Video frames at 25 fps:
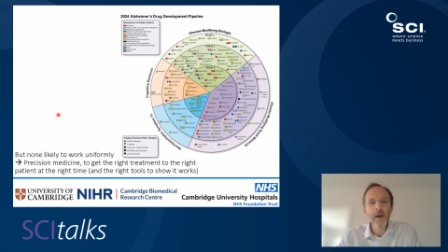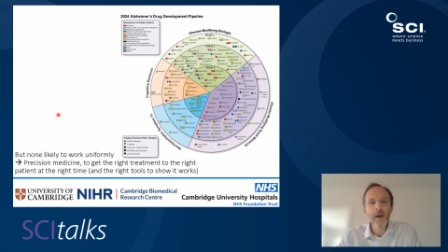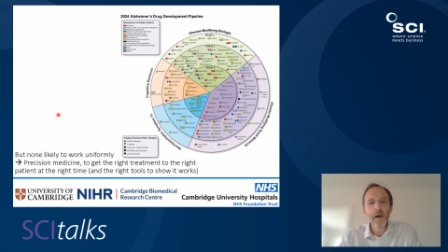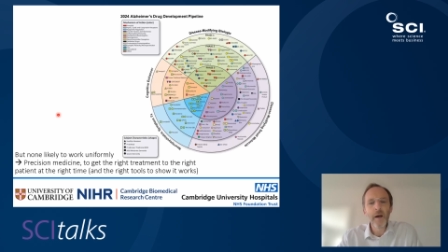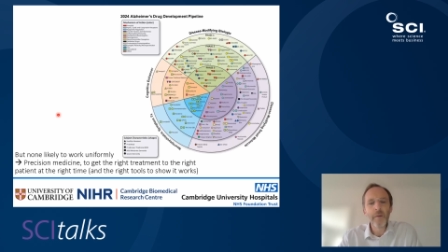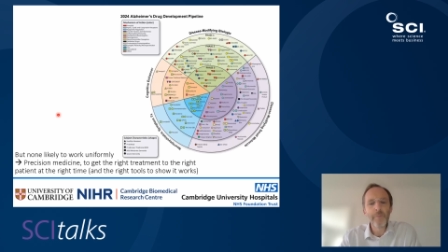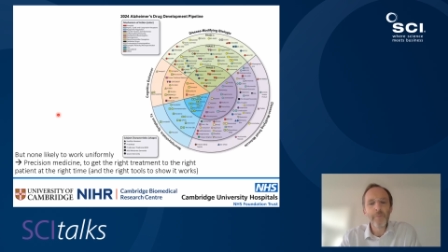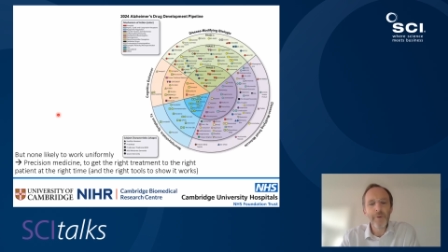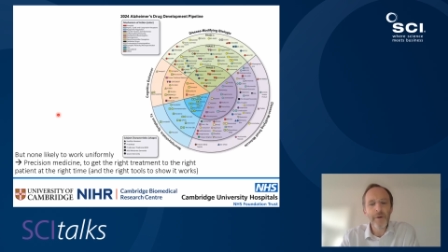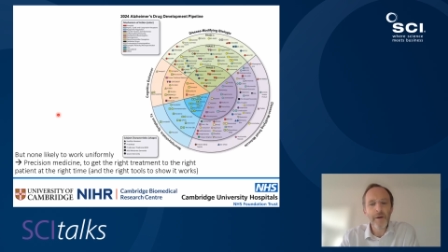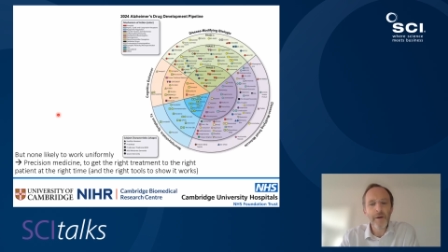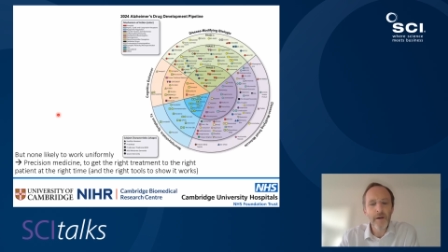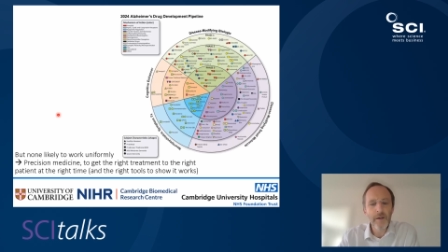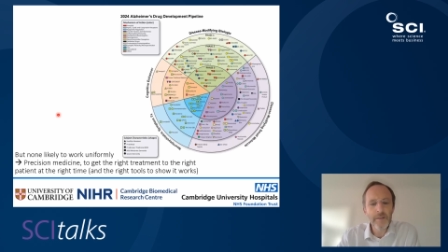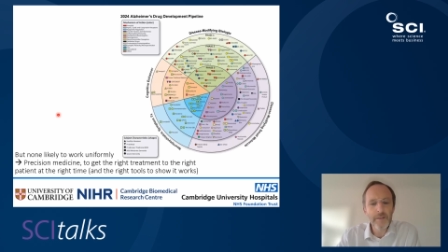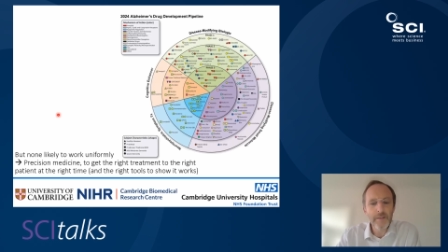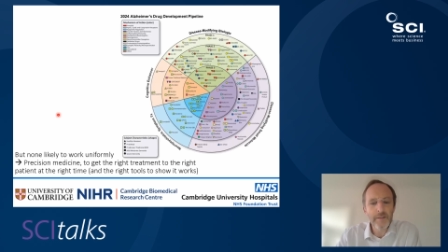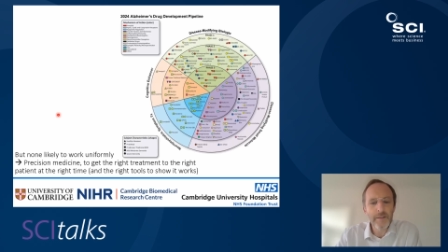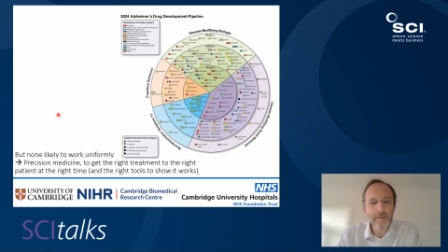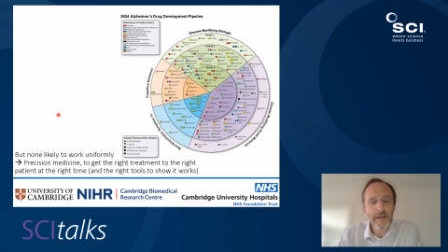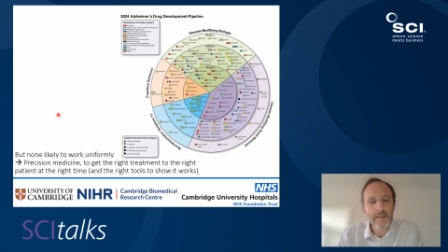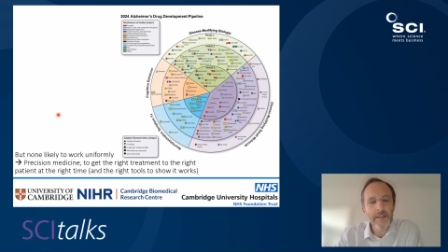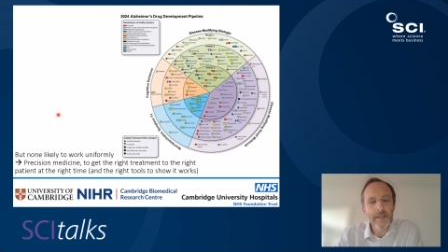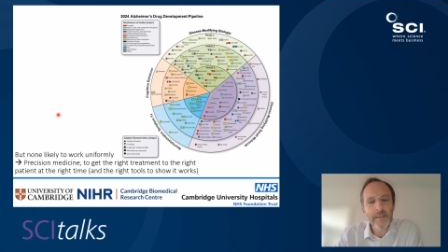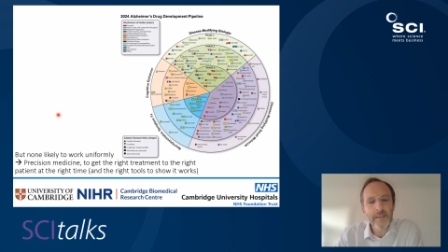And part of
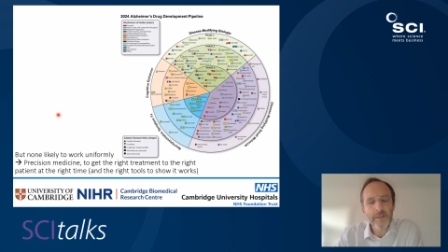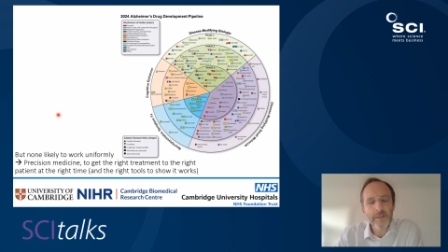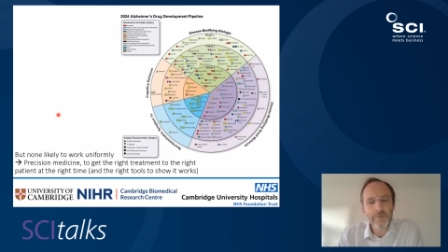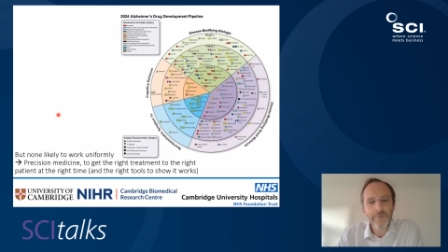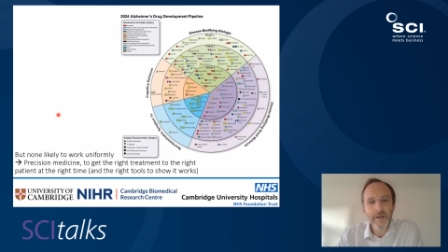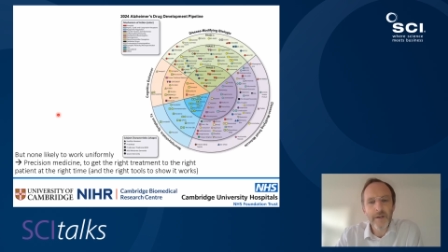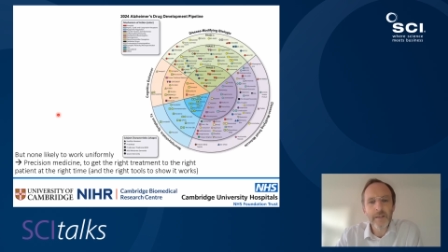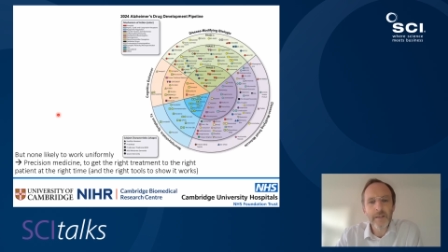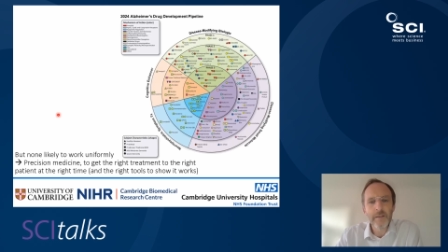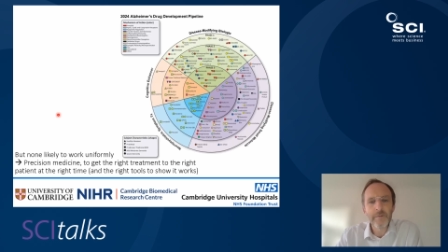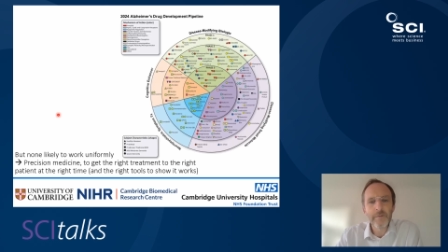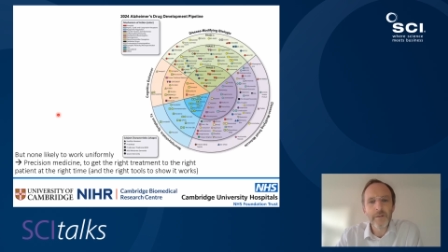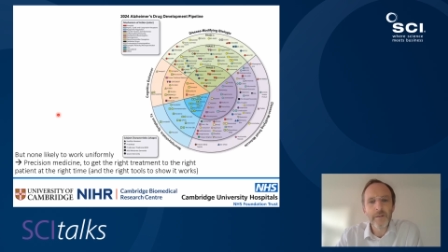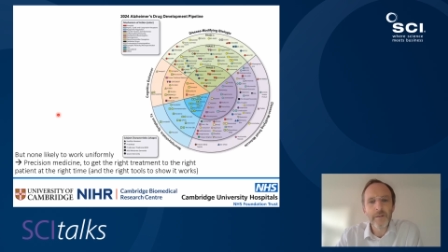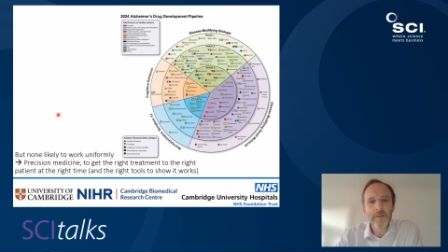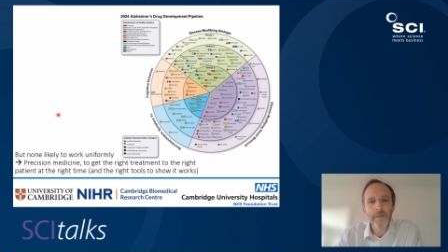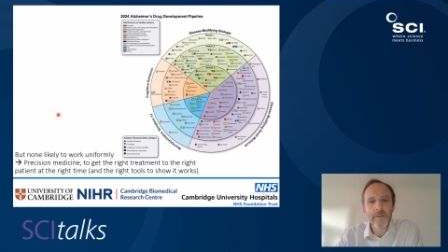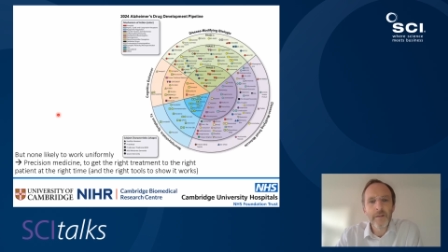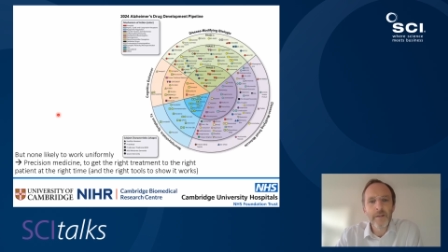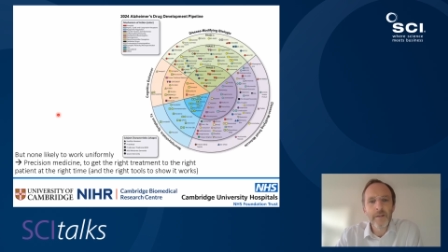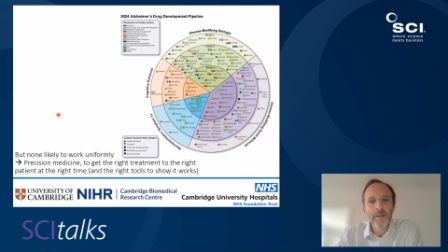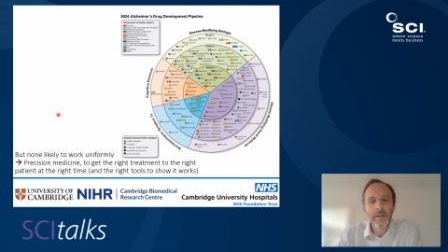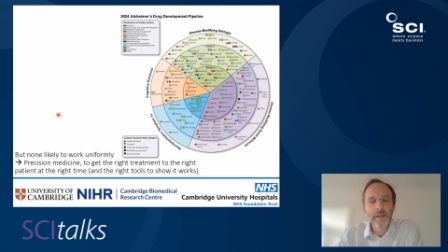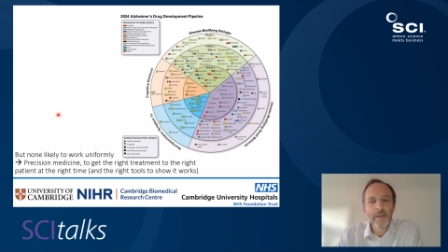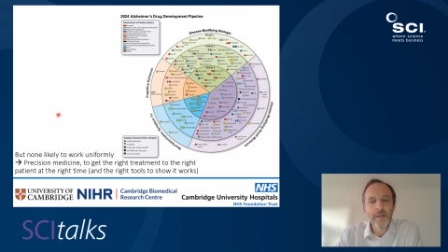that is around
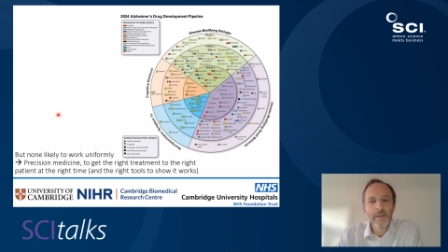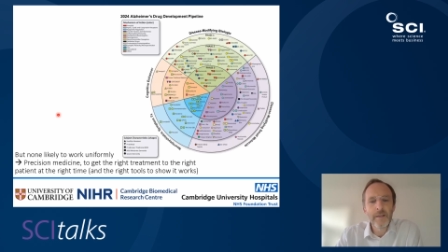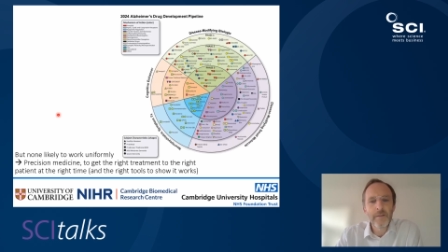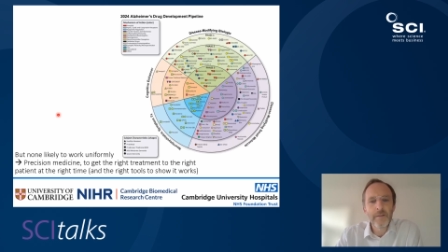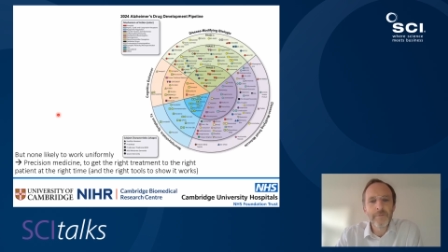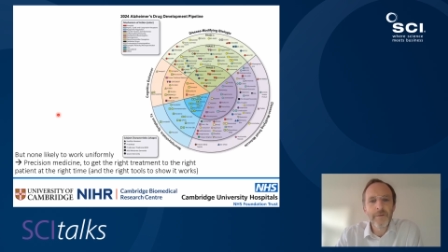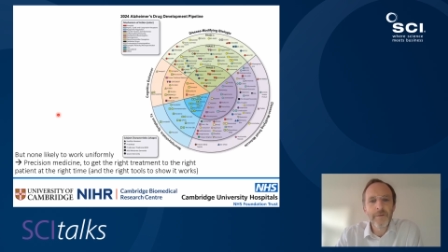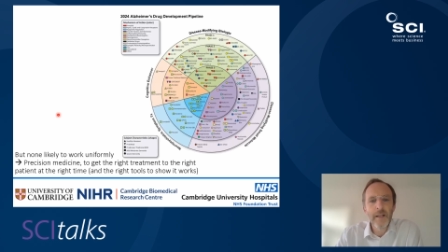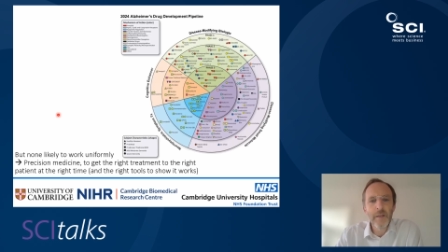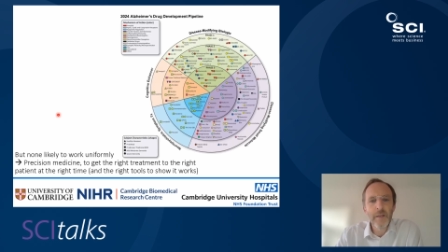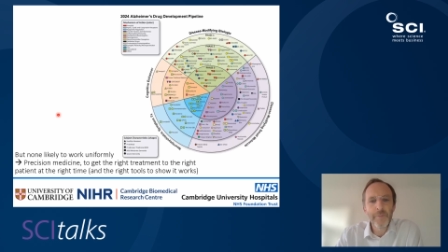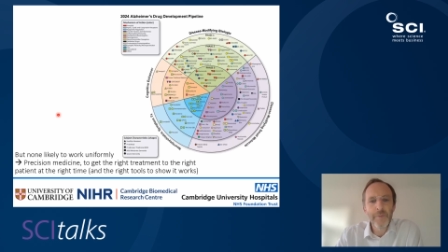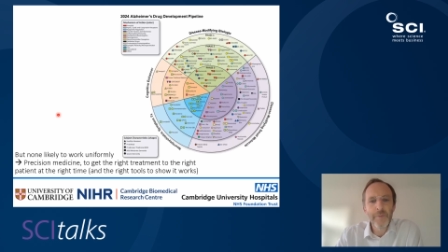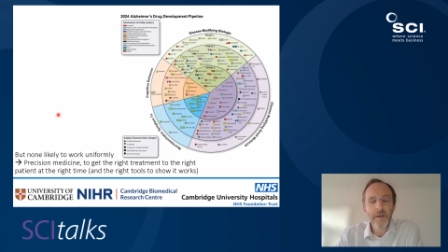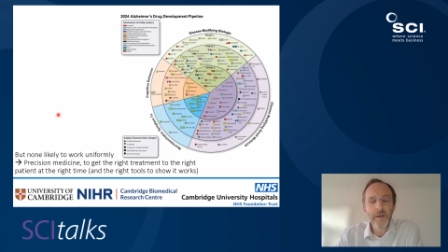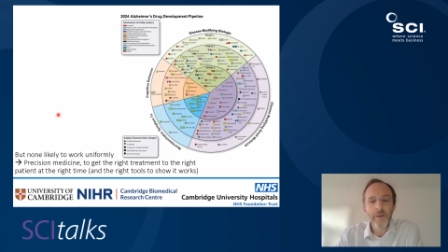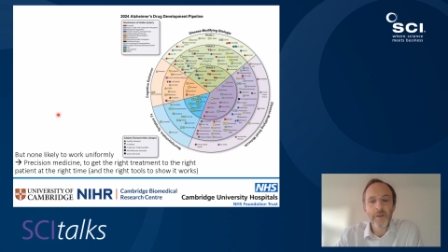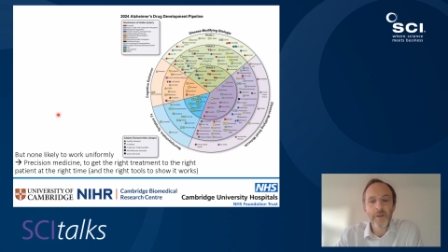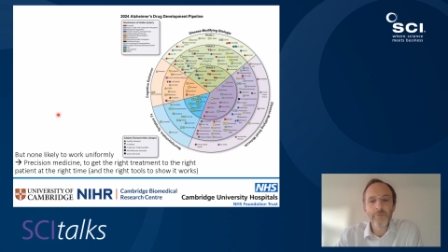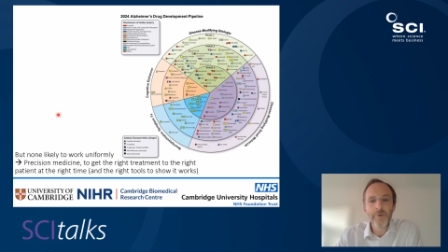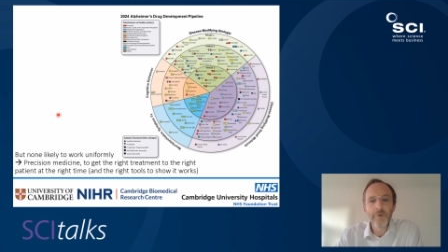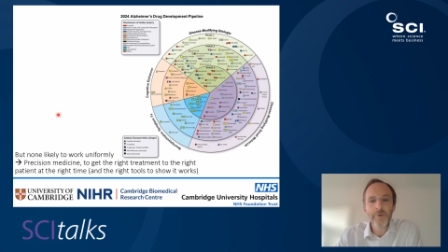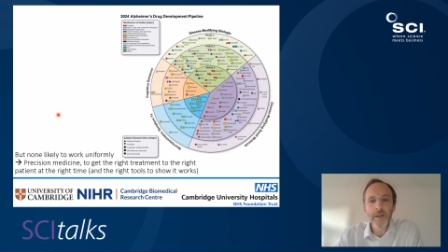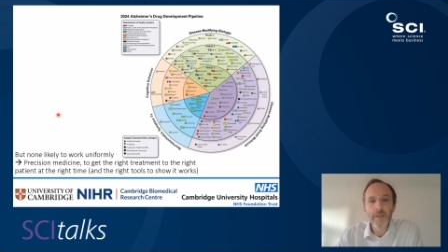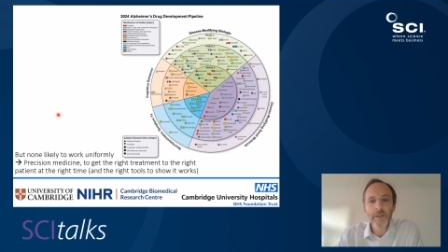the developing of
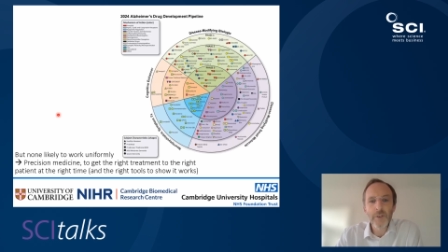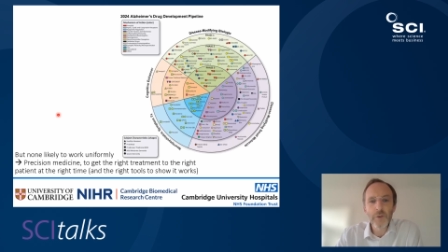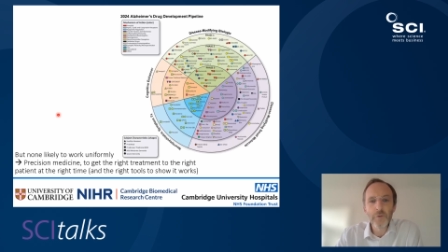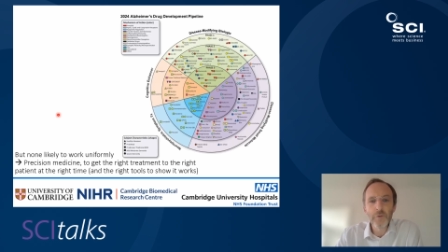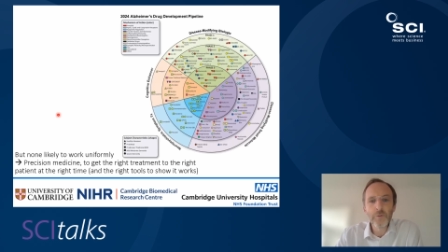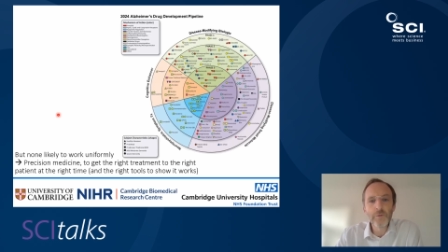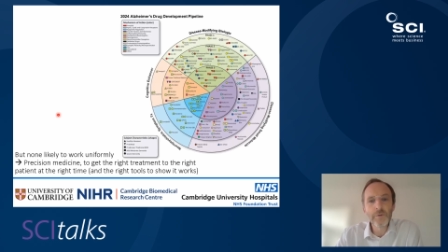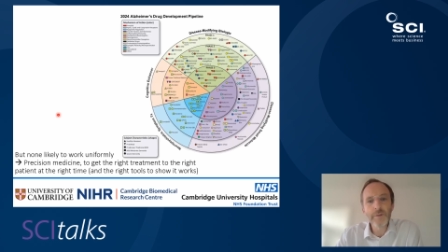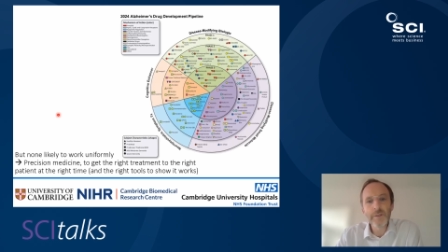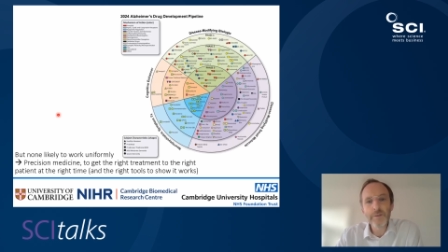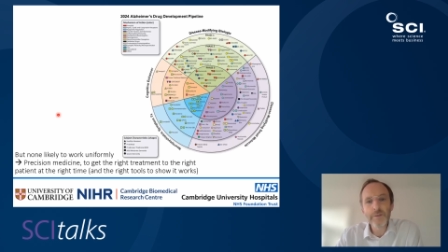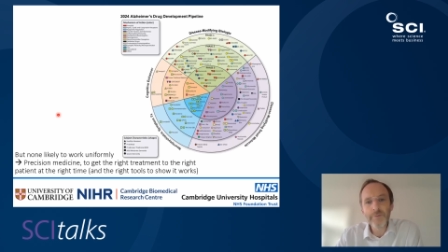the right tools,